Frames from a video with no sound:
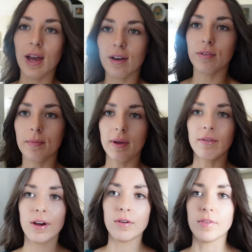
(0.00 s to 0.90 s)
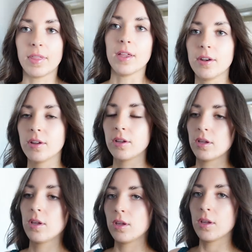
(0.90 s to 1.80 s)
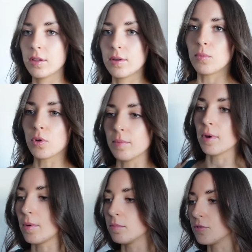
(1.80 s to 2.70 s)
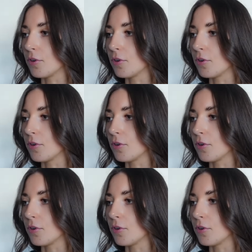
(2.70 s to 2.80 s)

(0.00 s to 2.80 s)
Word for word: have a mirror other than one in my mum's